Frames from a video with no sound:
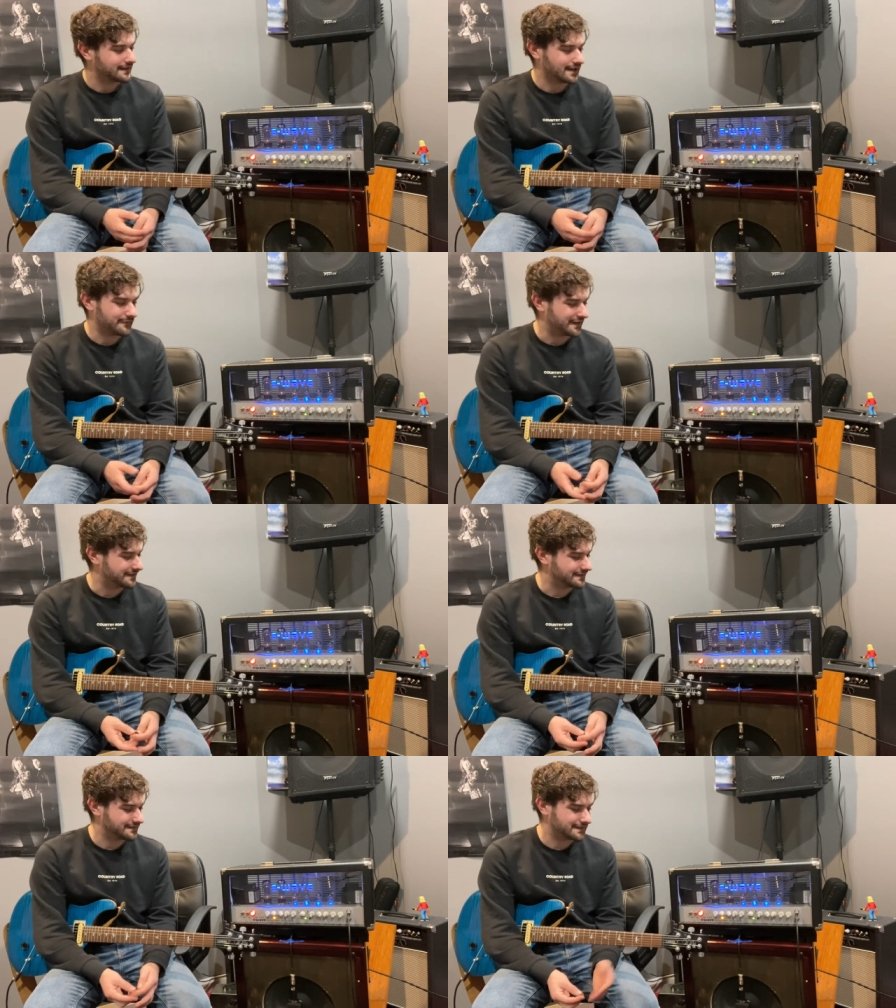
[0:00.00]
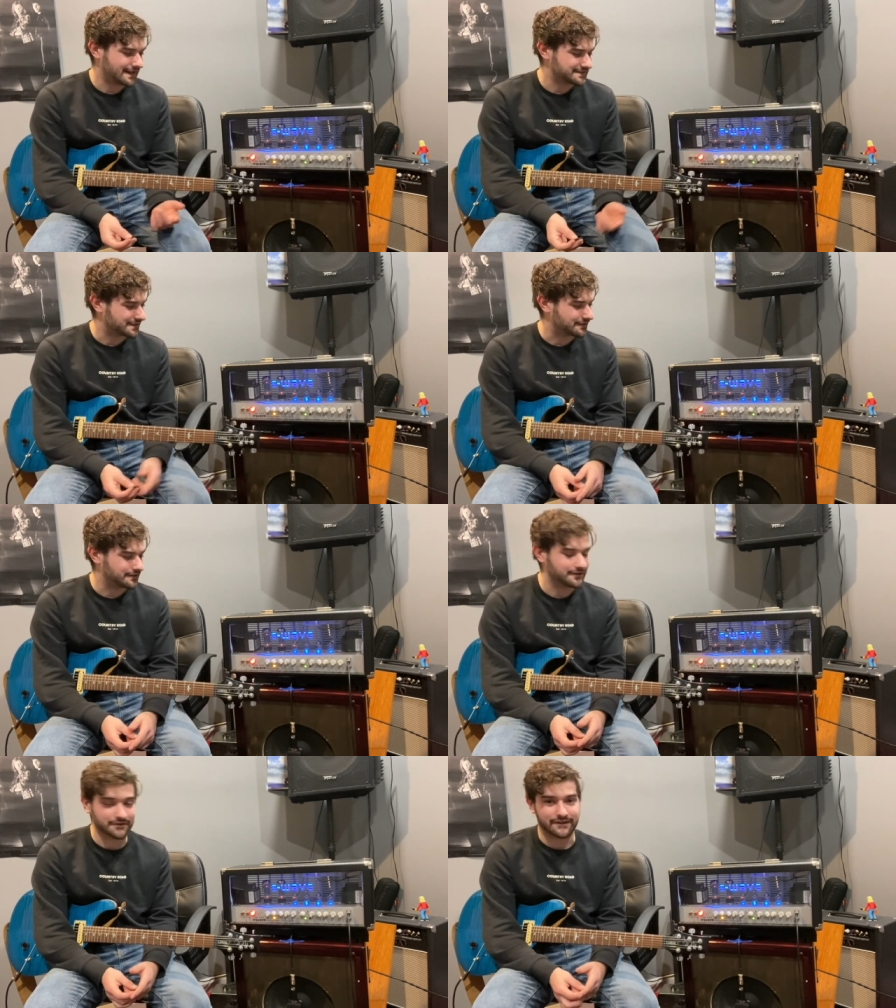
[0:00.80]
I mean, that's a
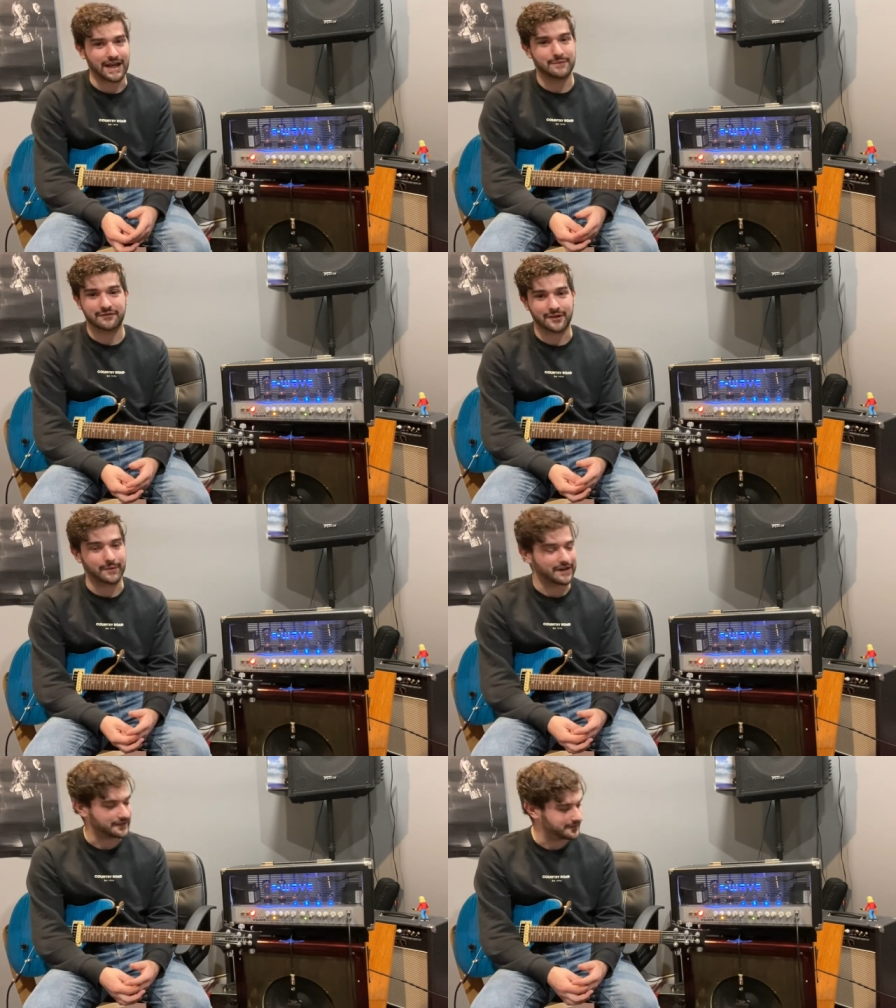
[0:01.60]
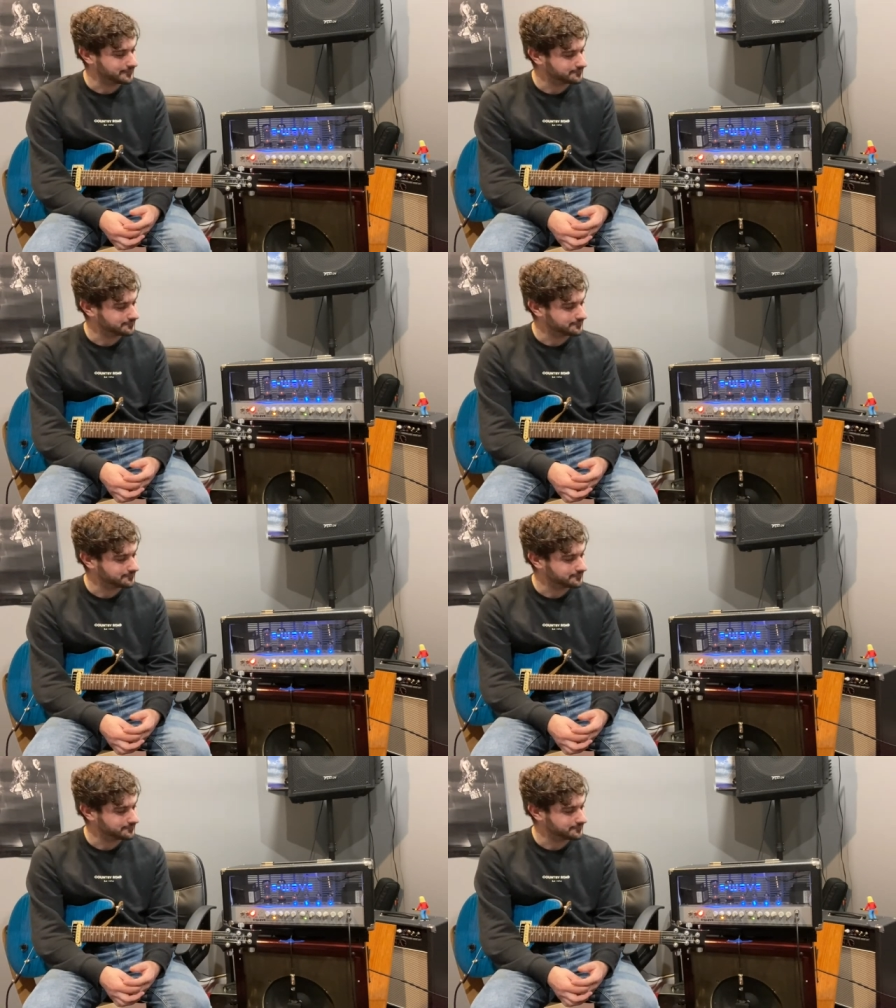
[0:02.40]
lot of amp for the money.